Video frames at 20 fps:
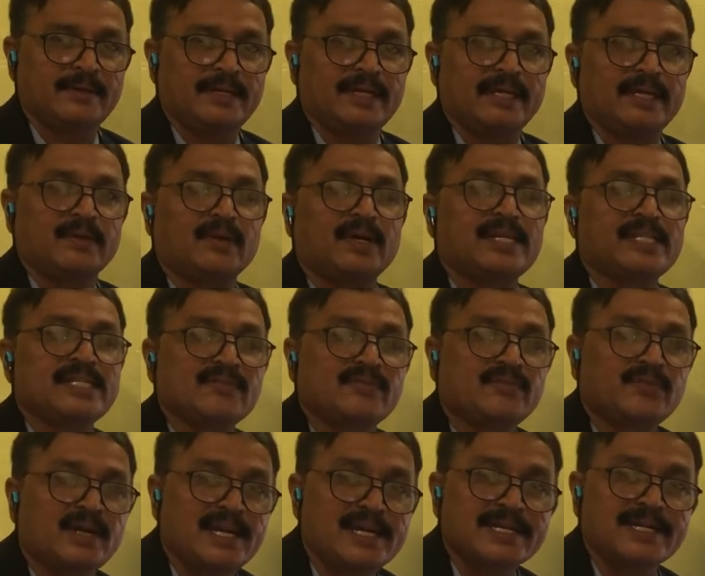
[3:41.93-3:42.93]
What is a
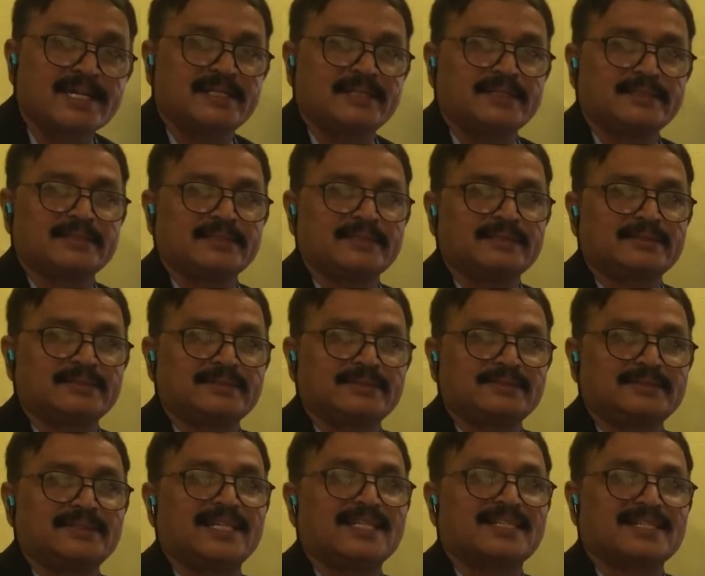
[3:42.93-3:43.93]
follicle?
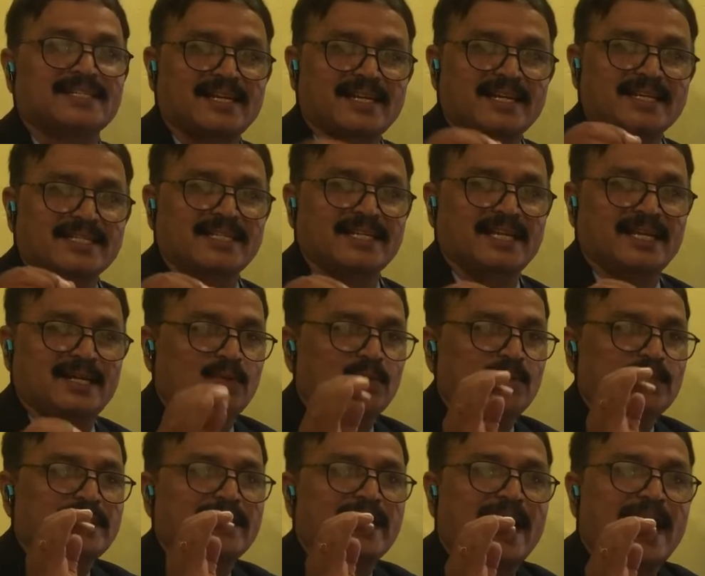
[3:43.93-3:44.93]
The structure
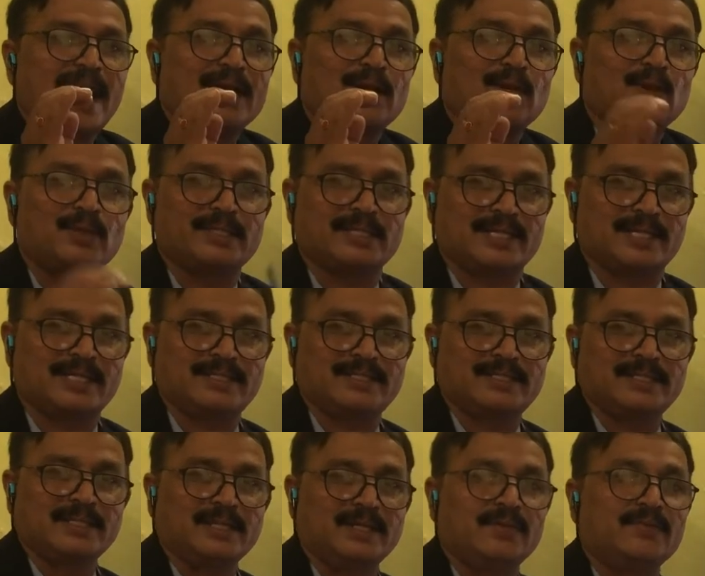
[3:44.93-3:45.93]
which encloses
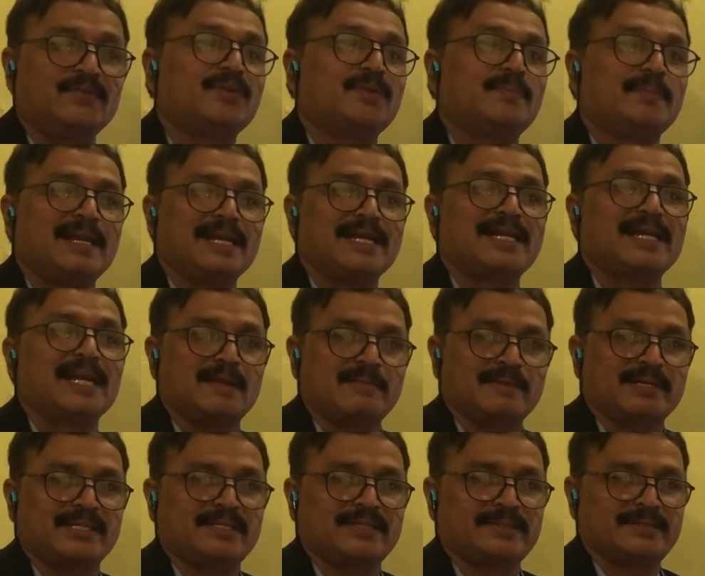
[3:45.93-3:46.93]
female gamete.